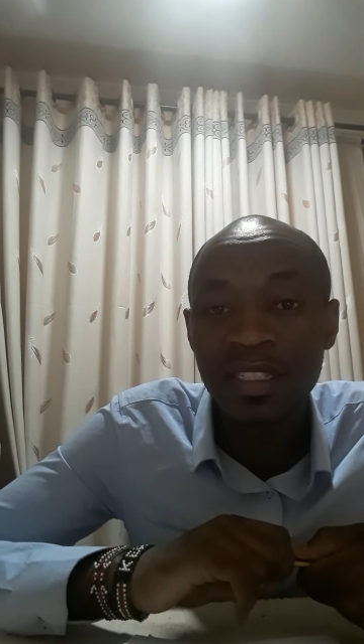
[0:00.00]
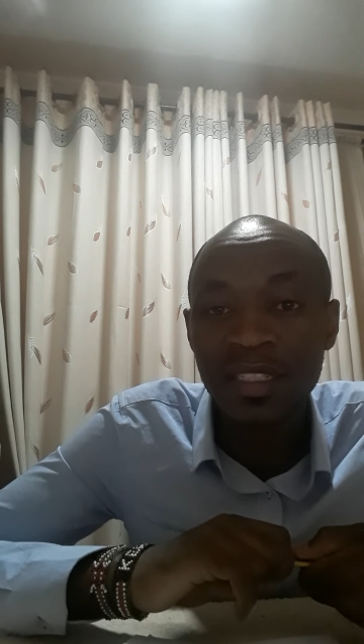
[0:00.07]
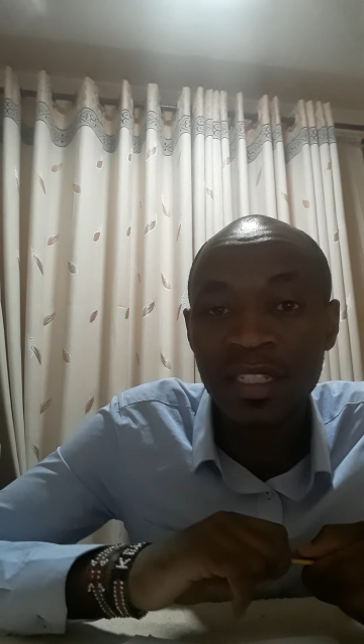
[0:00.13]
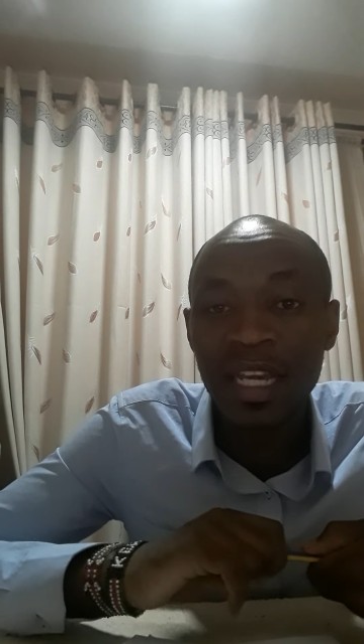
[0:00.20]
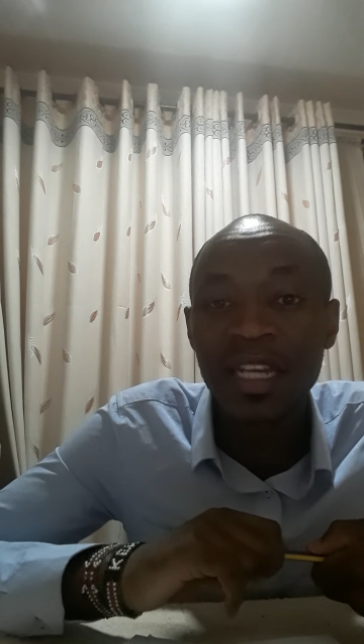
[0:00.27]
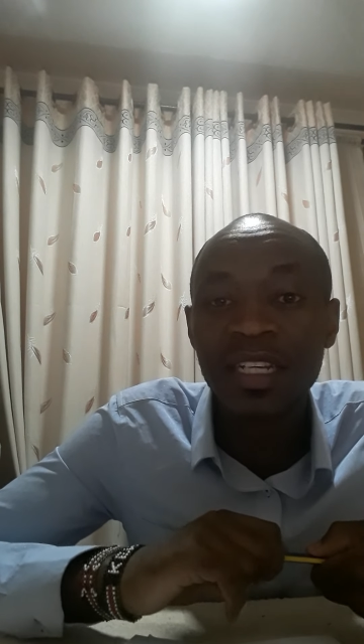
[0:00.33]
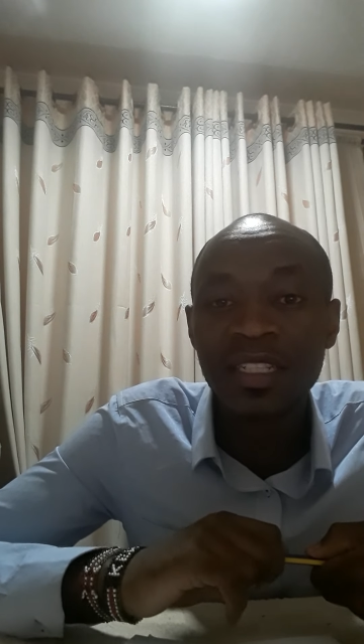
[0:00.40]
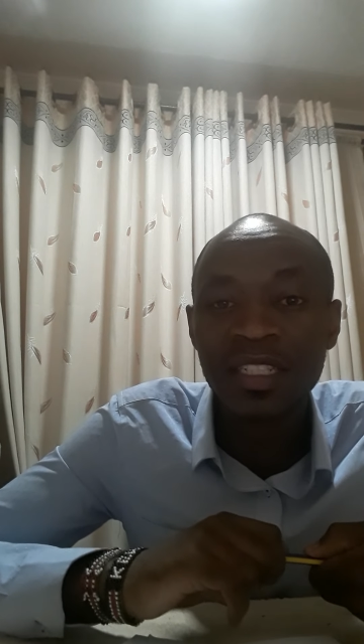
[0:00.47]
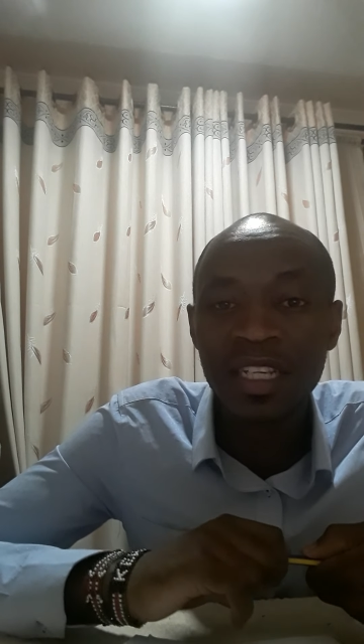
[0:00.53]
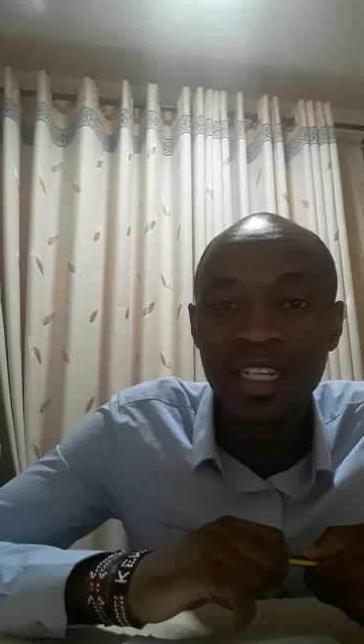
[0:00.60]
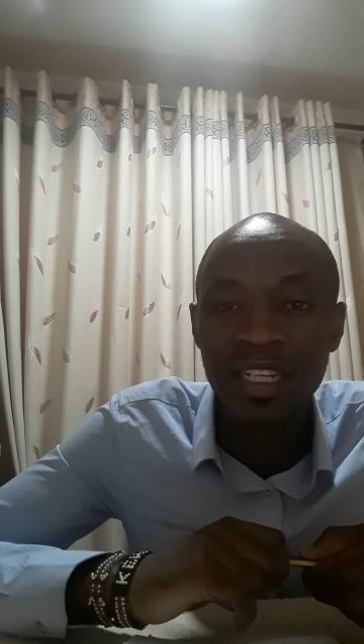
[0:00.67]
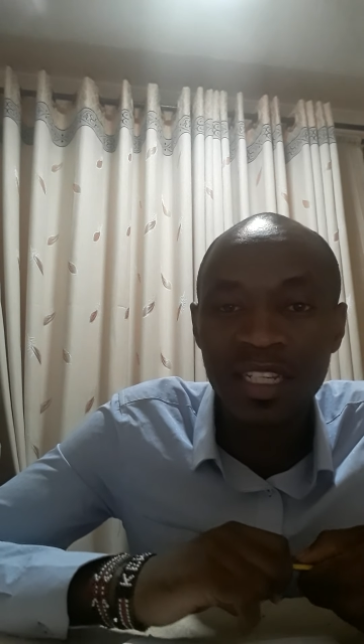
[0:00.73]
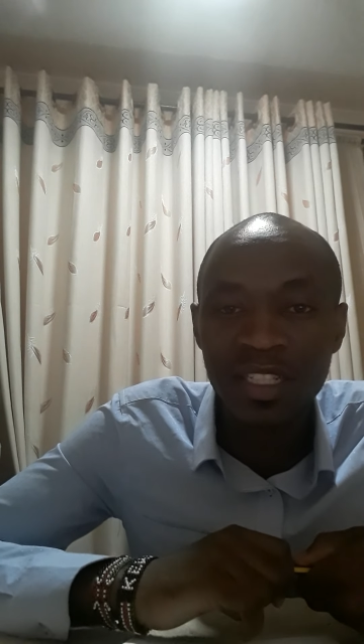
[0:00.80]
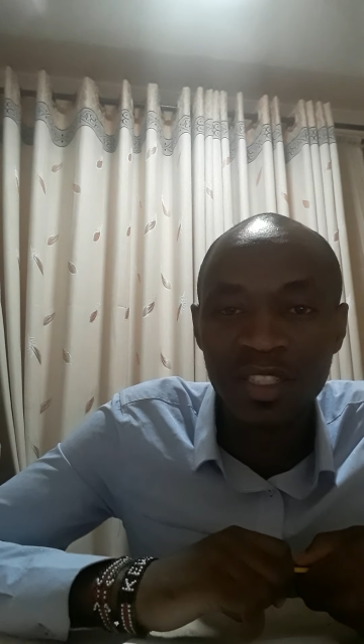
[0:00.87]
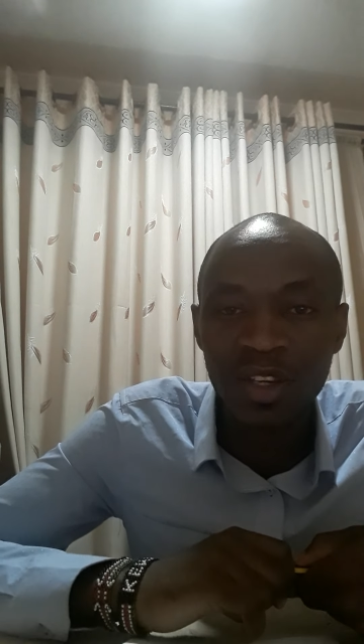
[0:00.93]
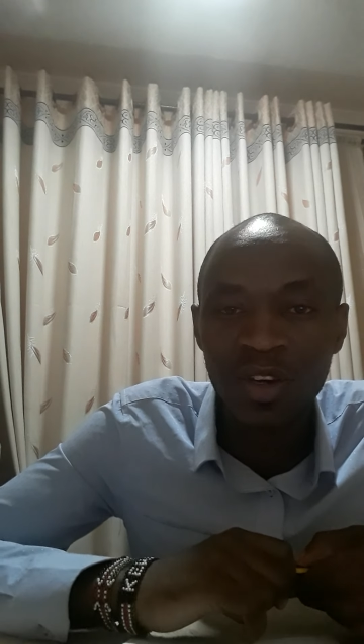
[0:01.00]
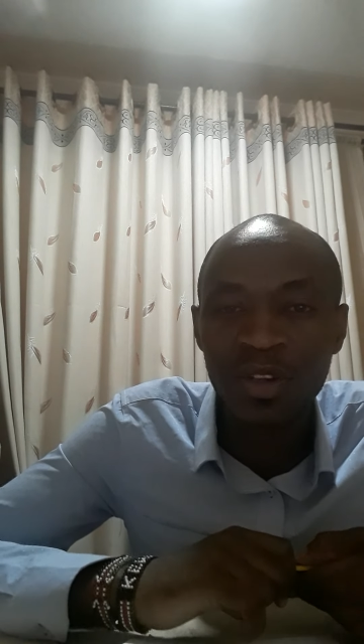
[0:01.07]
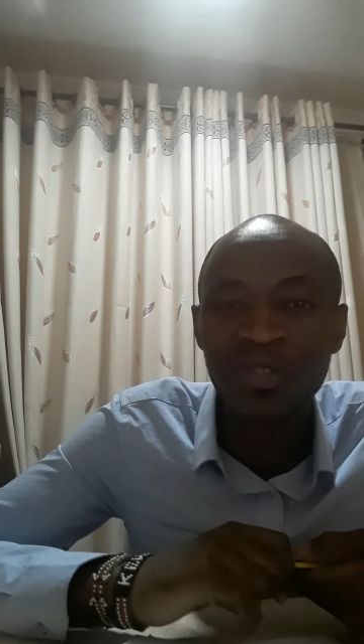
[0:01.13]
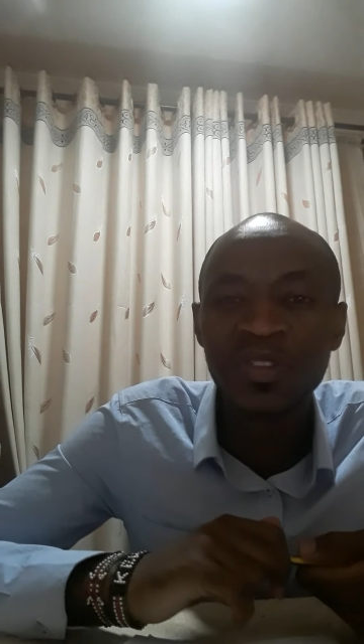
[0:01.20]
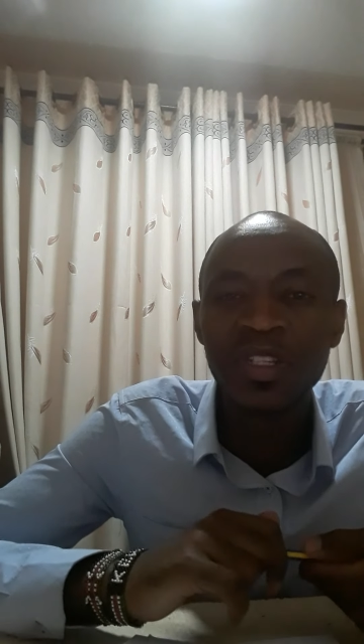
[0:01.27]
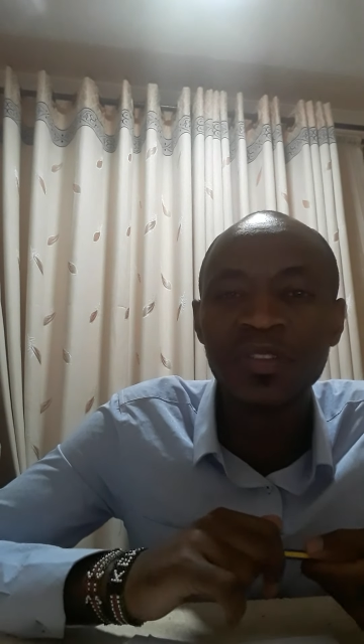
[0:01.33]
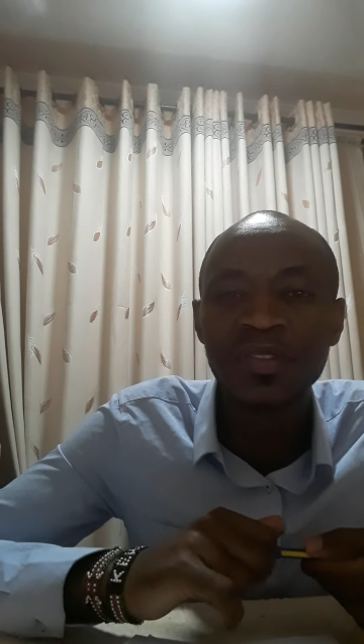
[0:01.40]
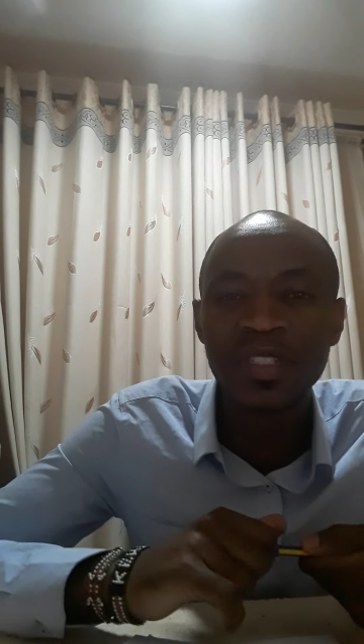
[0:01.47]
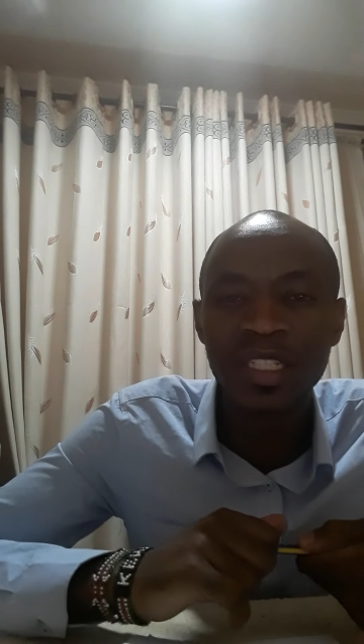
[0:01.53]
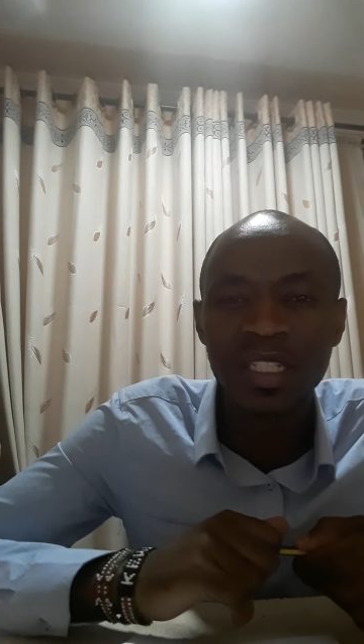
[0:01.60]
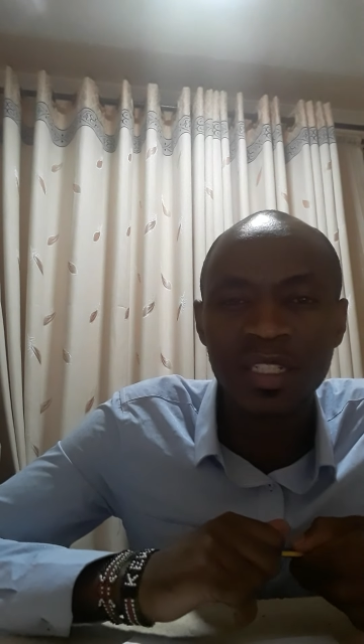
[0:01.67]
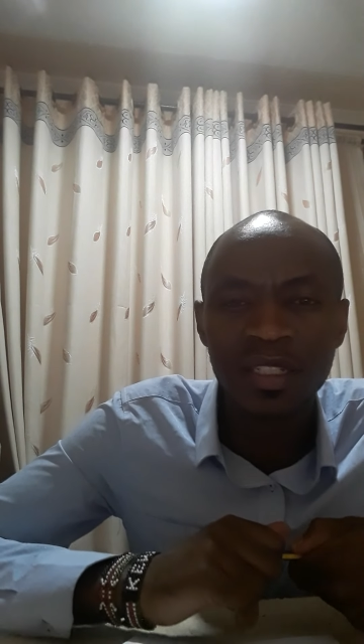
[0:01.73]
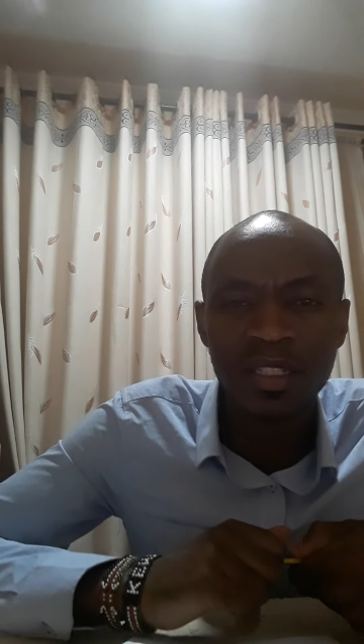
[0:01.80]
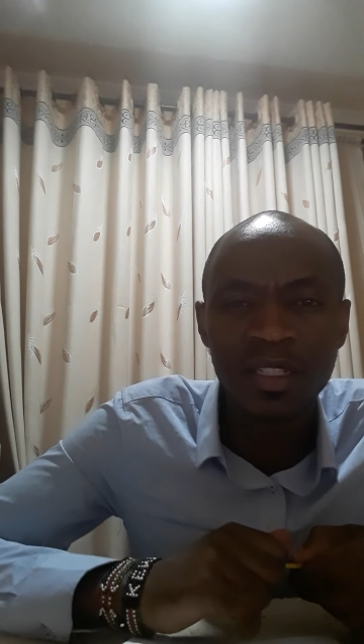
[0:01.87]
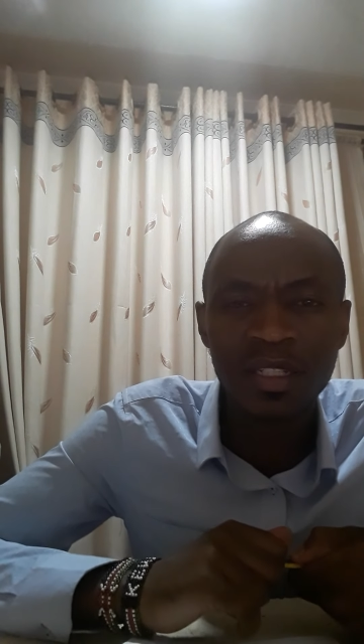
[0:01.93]
10 shillings or
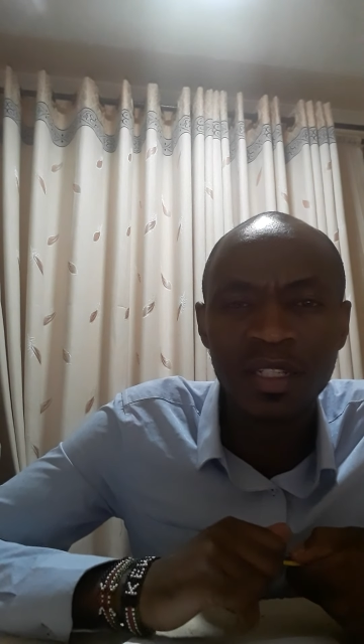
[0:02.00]
15.